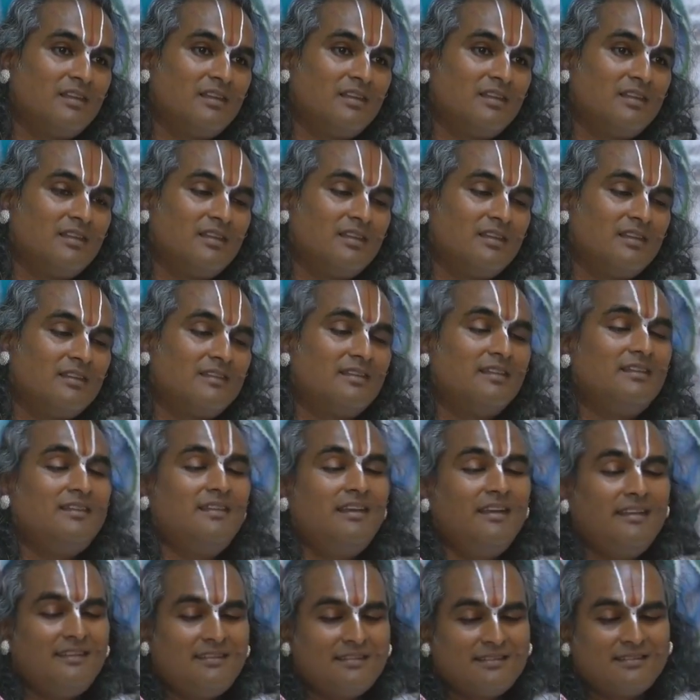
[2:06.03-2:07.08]
He said,
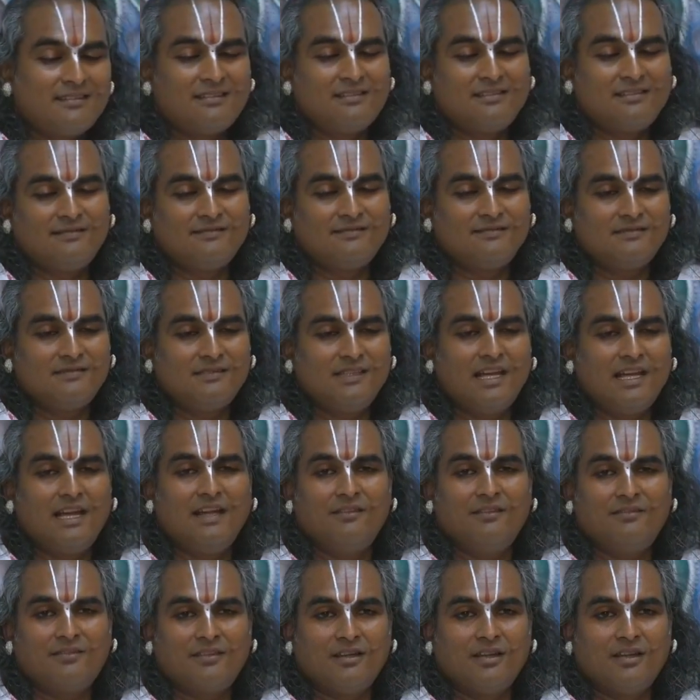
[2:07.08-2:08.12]
"Yes, I
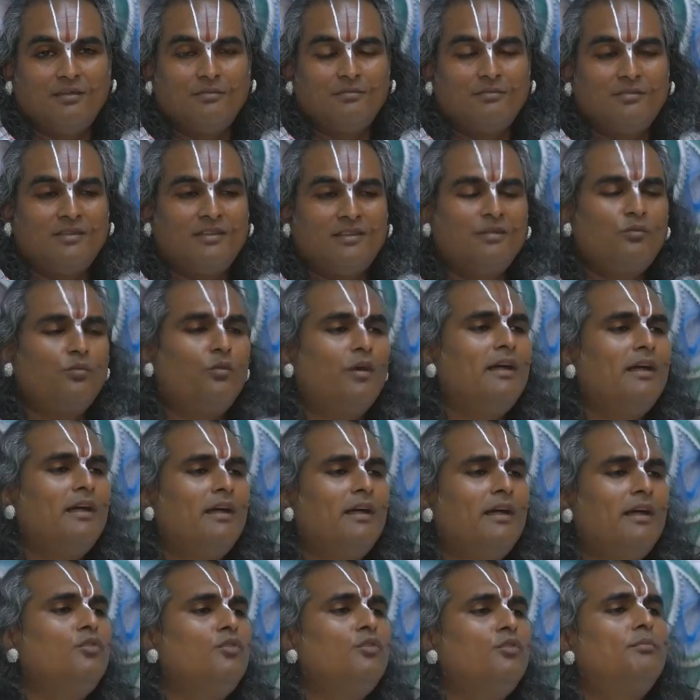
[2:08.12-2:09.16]
have come." He said, "Why
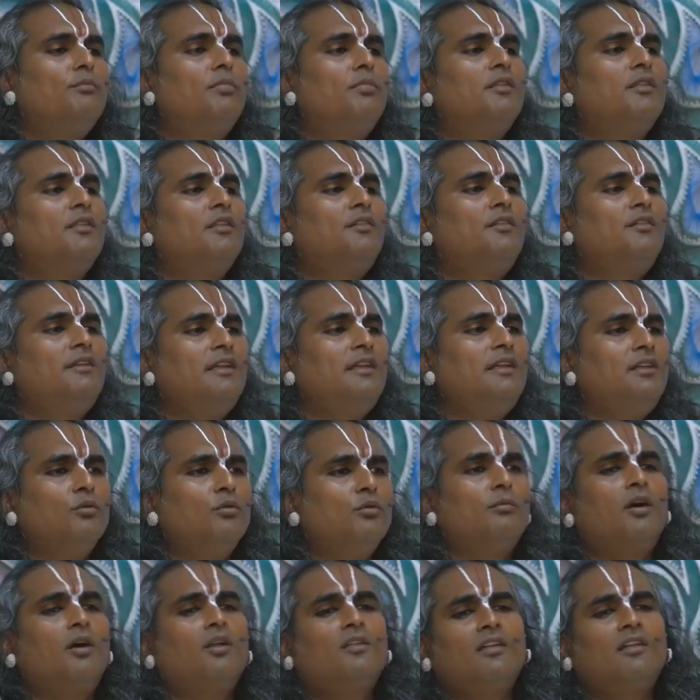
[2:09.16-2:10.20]
are you bothering your
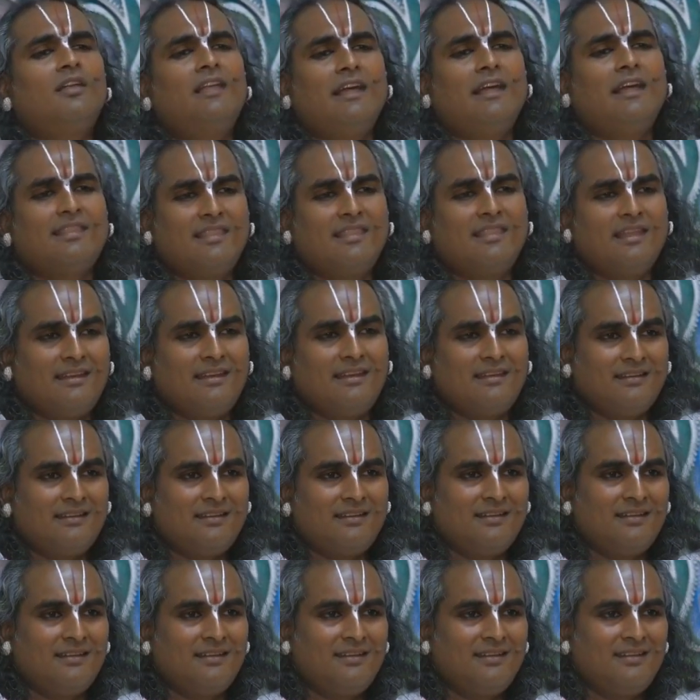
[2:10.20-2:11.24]
mother like that?"
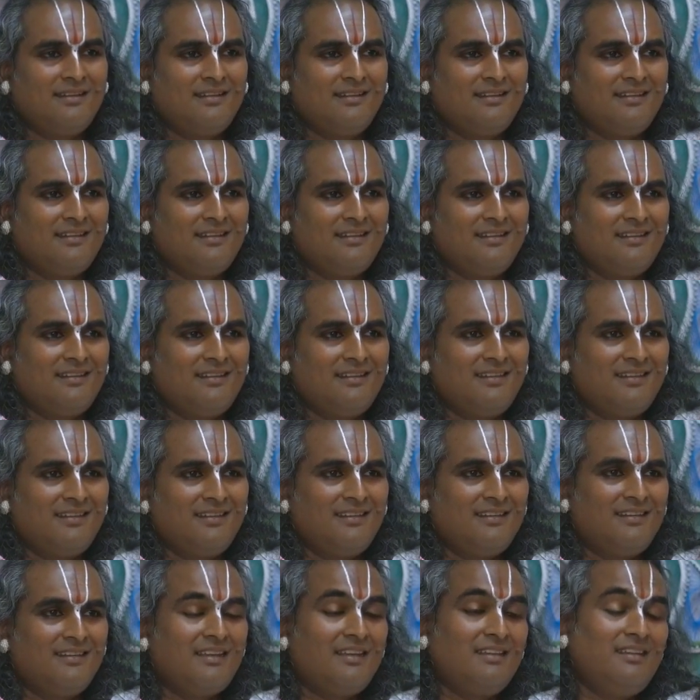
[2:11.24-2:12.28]

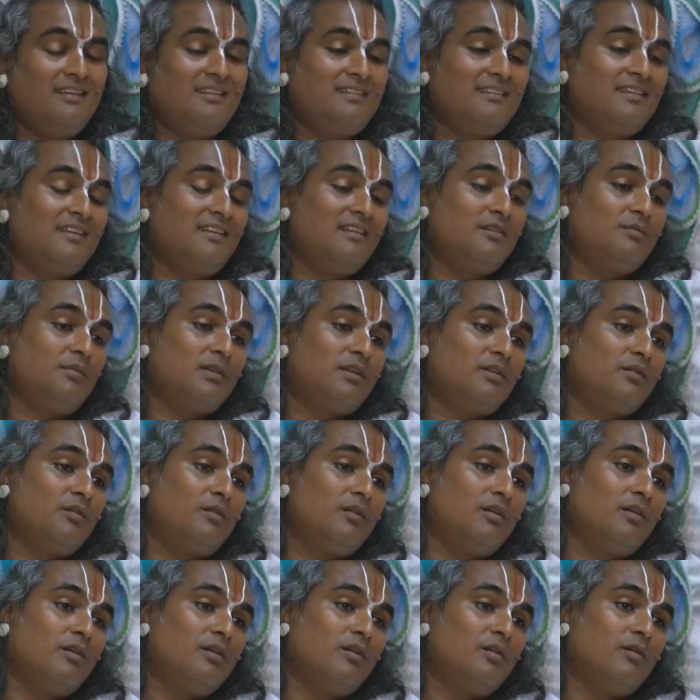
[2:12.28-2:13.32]
Then he said, "But
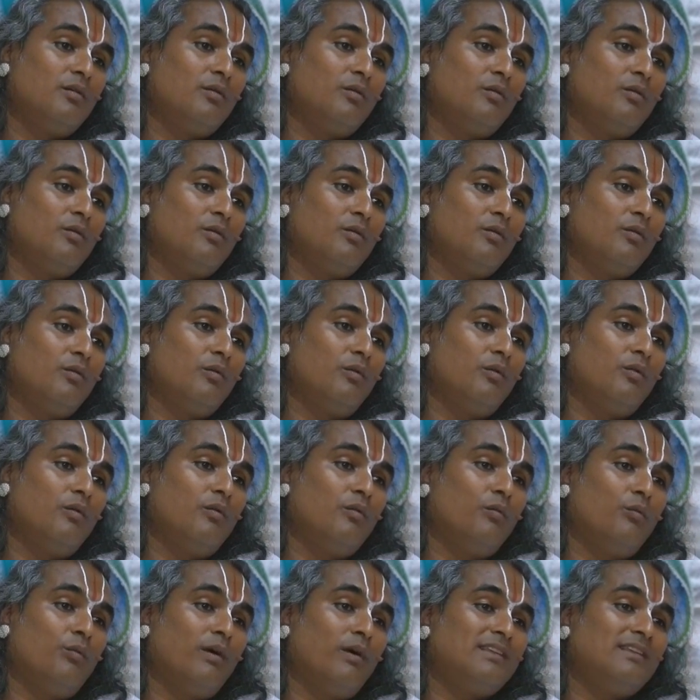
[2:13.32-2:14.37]

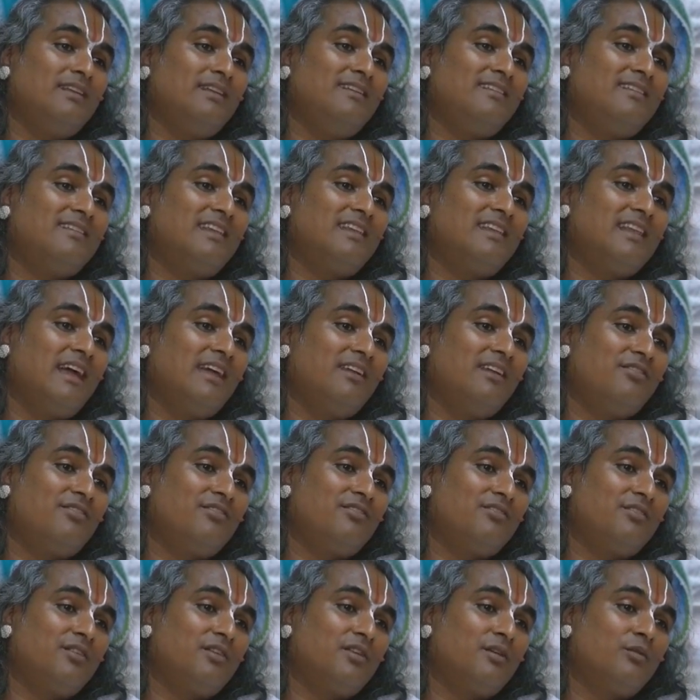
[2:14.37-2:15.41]
what is life,
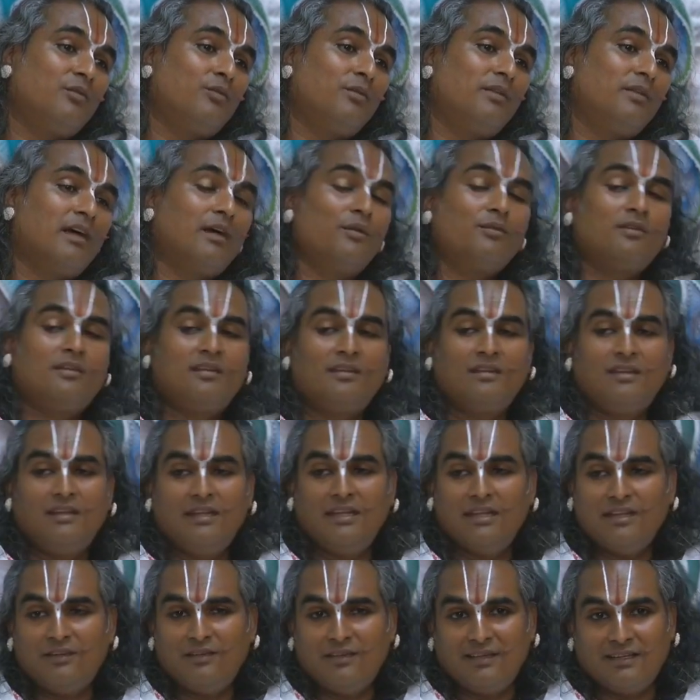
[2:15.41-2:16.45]
without
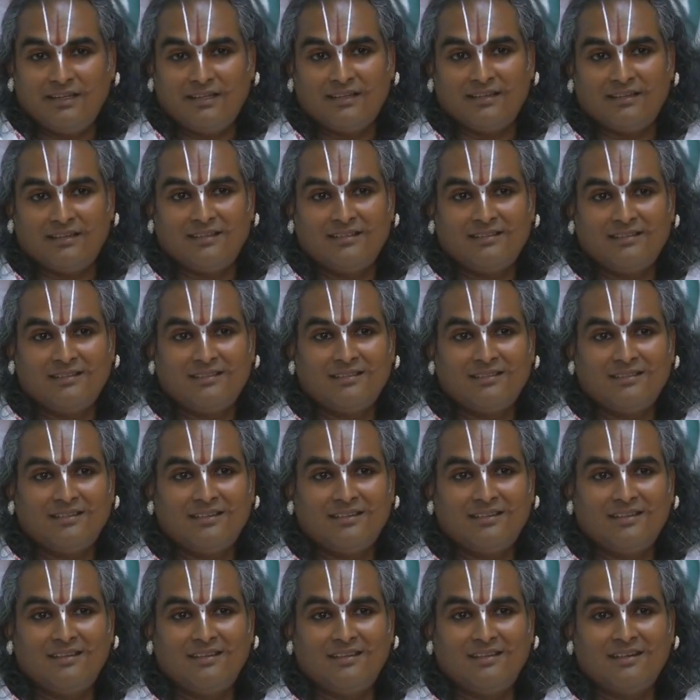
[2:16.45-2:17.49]
hearing
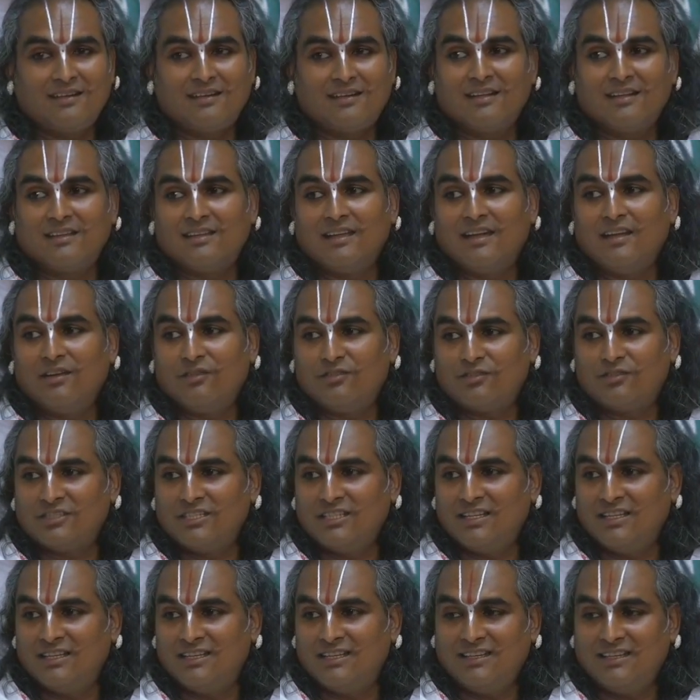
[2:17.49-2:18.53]
the Katha of Sri
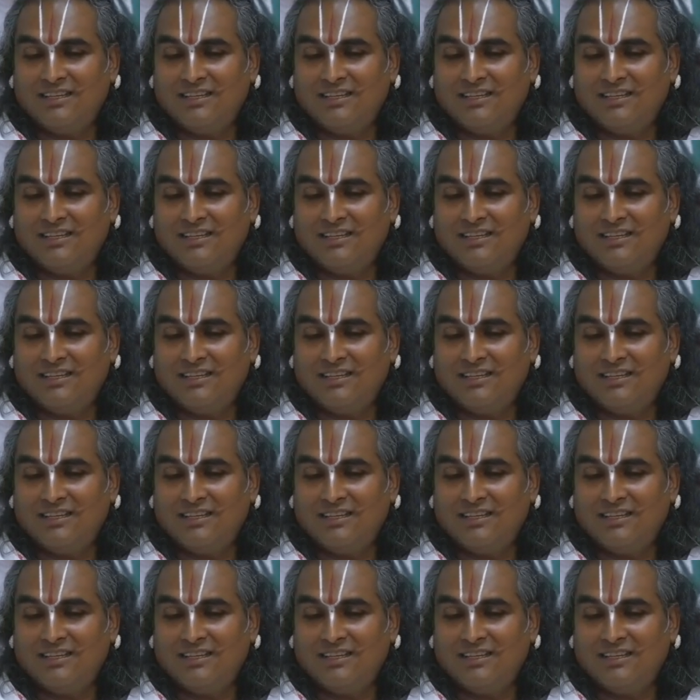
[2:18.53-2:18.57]
Hari?"